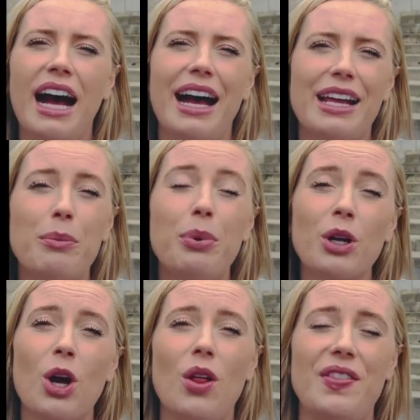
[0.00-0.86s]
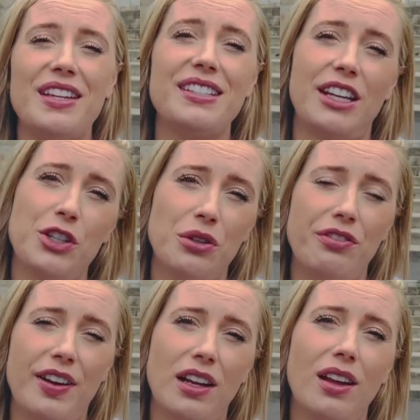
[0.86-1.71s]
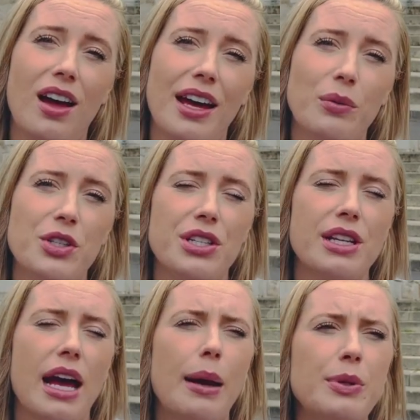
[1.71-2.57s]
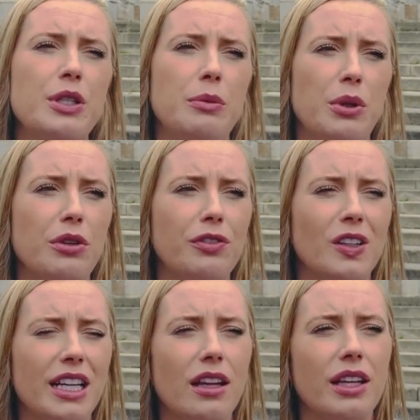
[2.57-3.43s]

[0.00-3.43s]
in a book called The Essential Fénelon, which is absolutely beautiful.